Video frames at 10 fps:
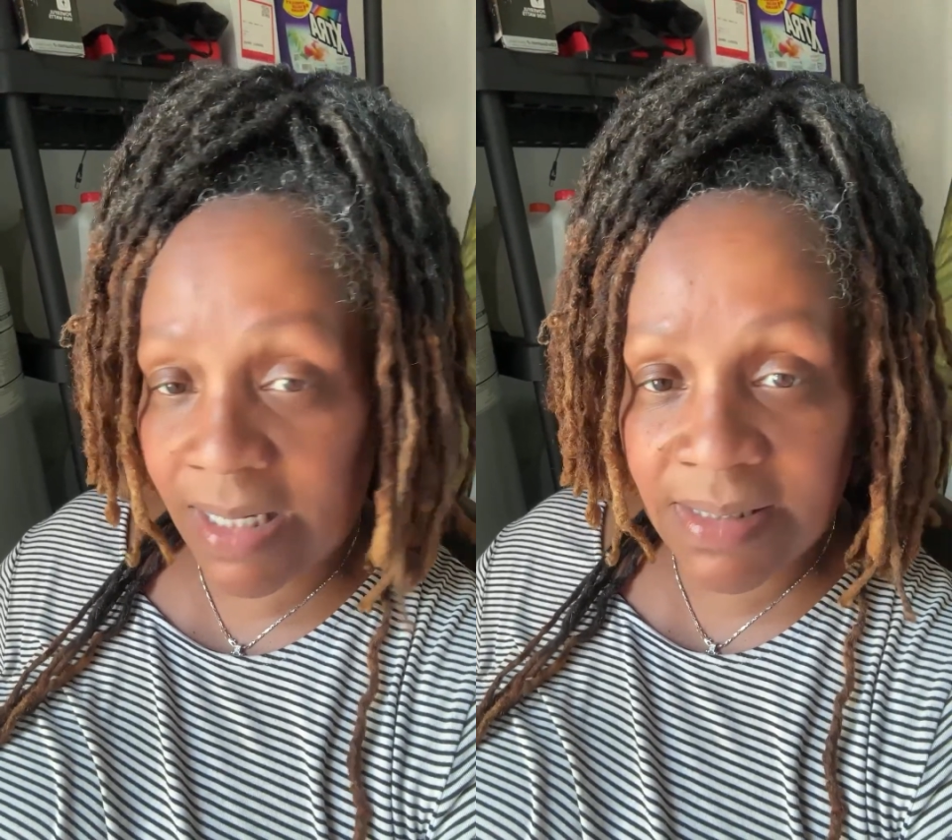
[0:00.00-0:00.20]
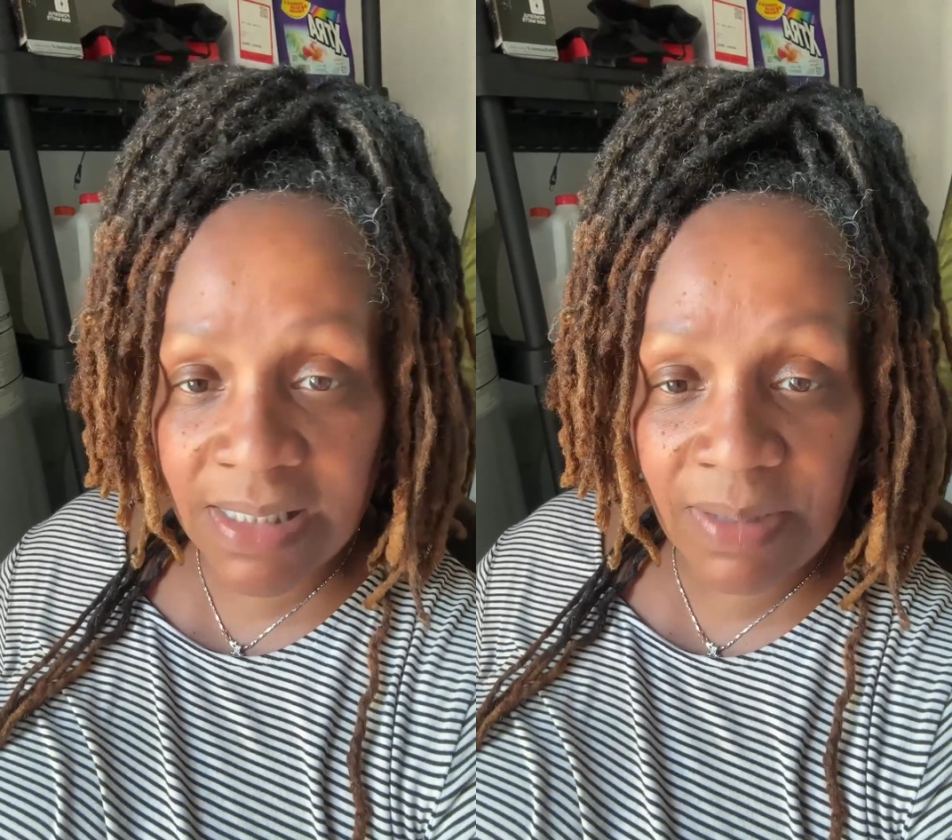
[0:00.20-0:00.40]

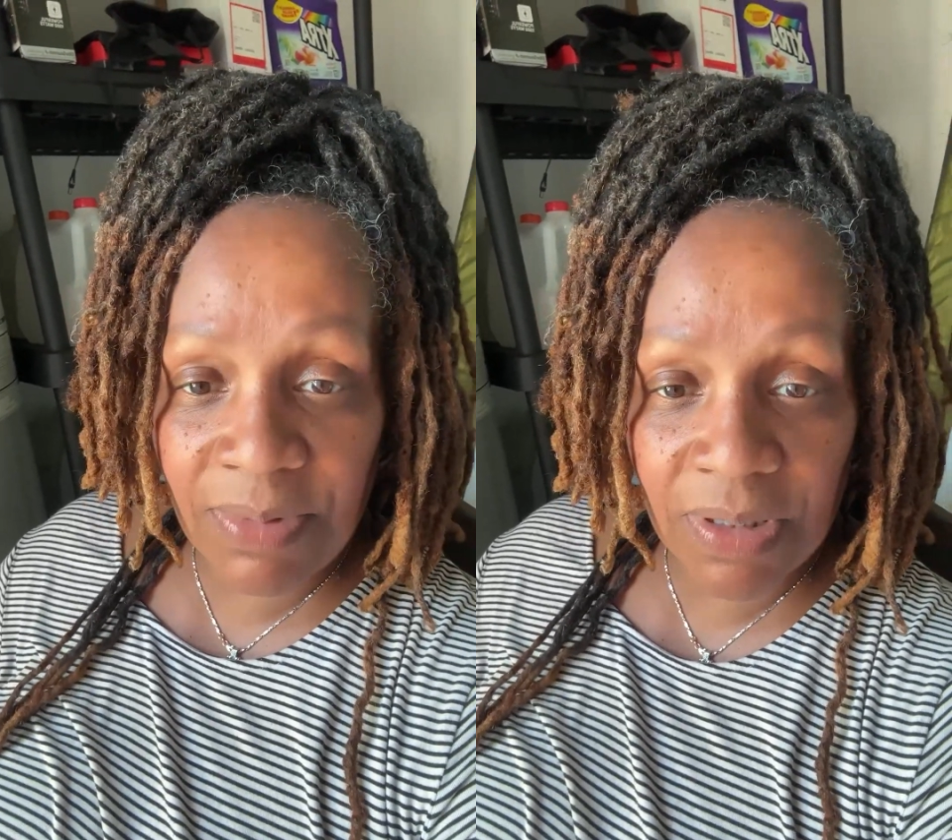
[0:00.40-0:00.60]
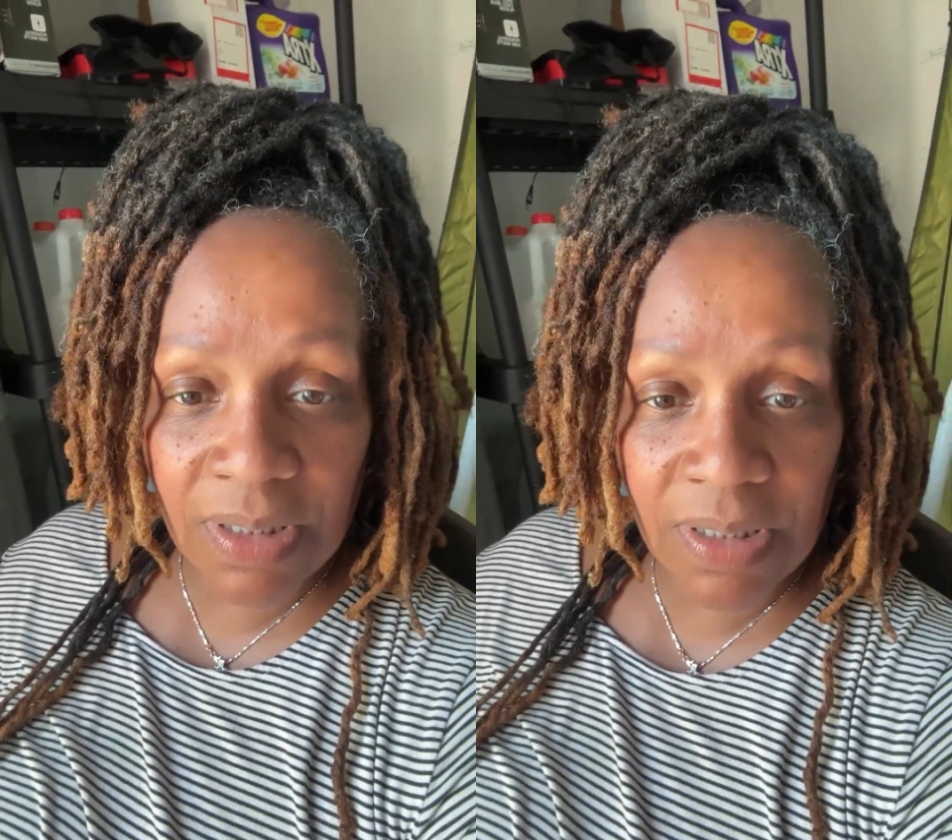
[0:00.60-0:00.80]

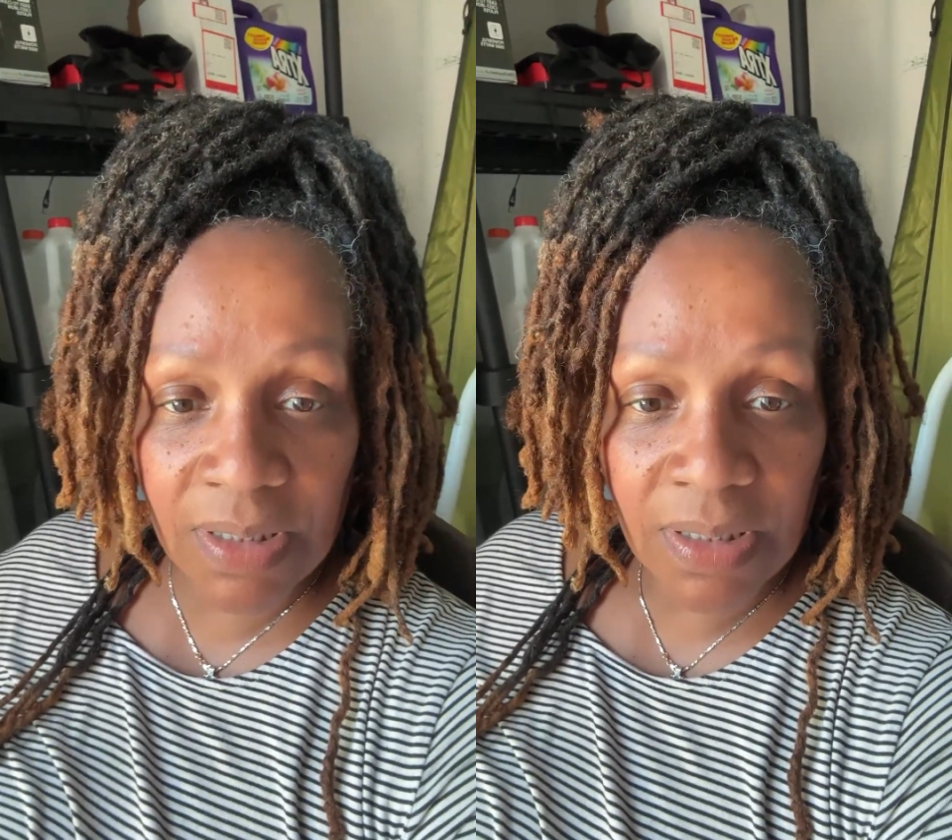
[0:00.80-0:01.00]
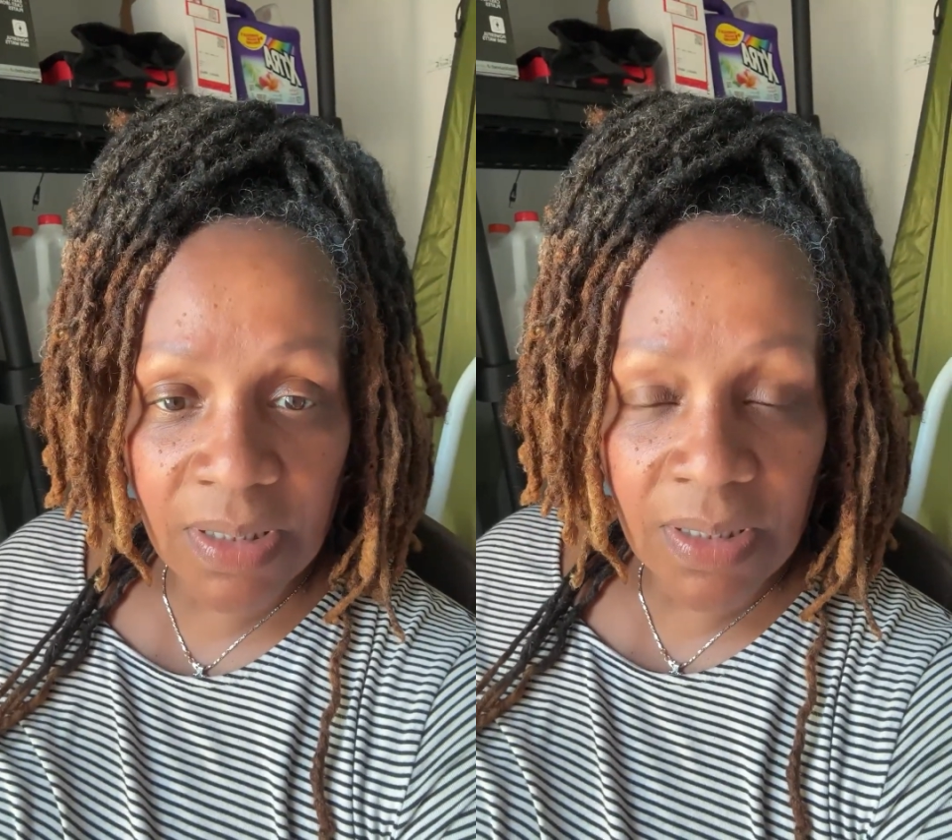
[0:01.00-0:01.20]
similar,
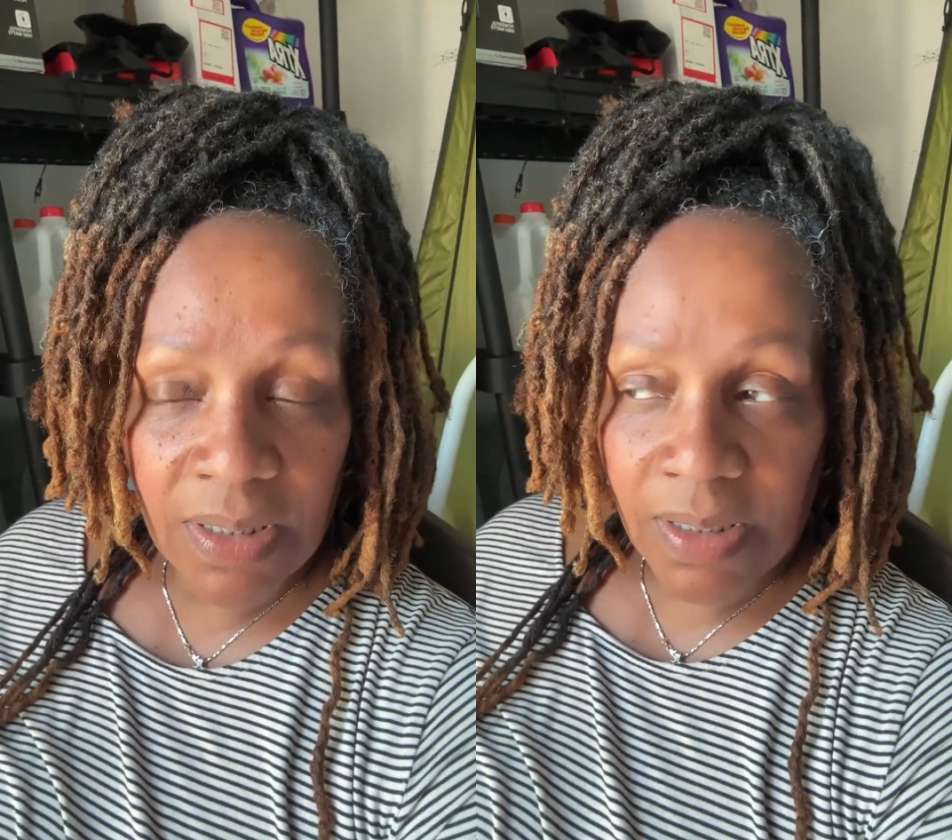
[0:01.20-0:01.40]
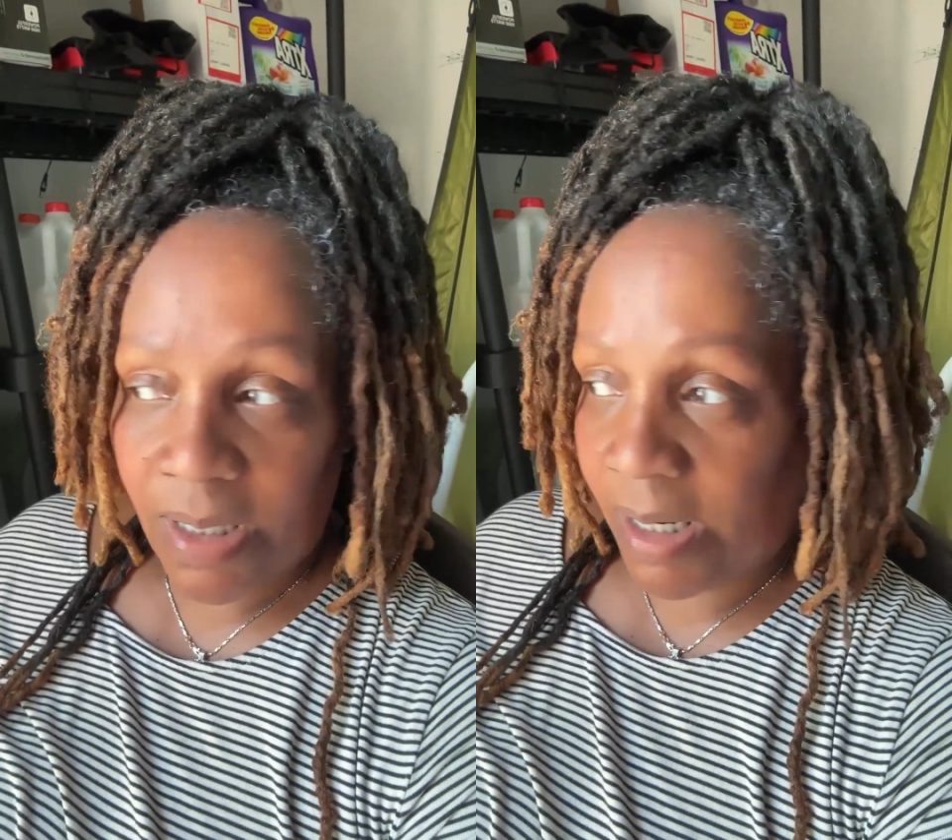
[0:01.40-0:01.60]

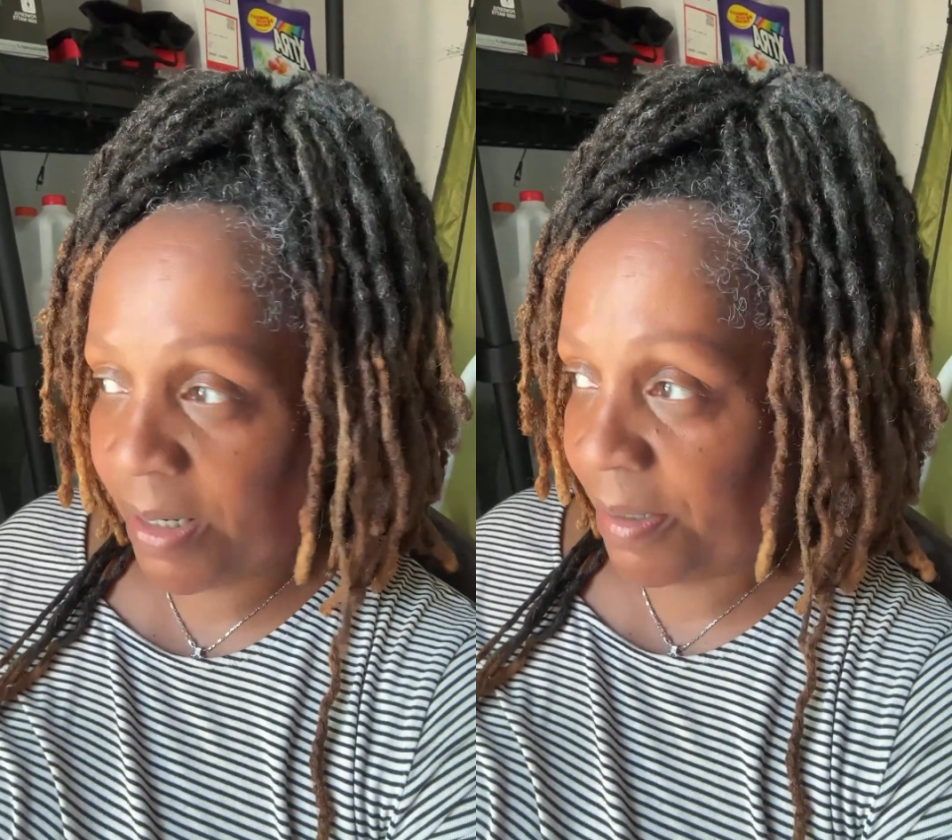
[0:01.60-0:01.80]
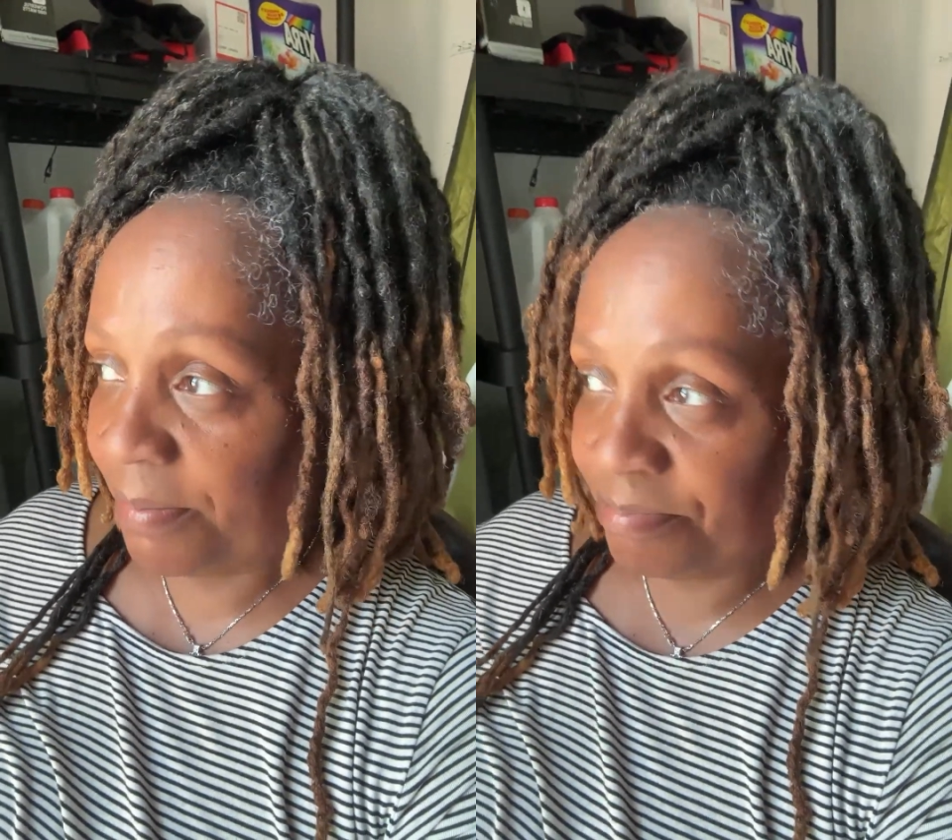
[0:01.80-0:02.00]

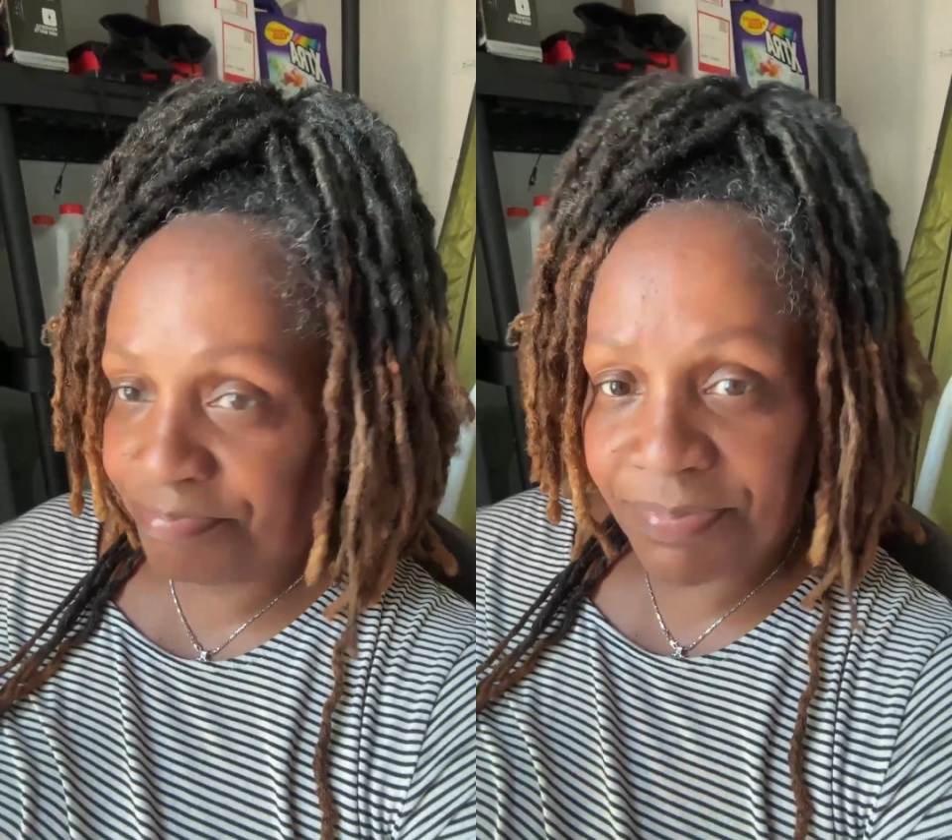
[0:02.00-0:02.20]
um,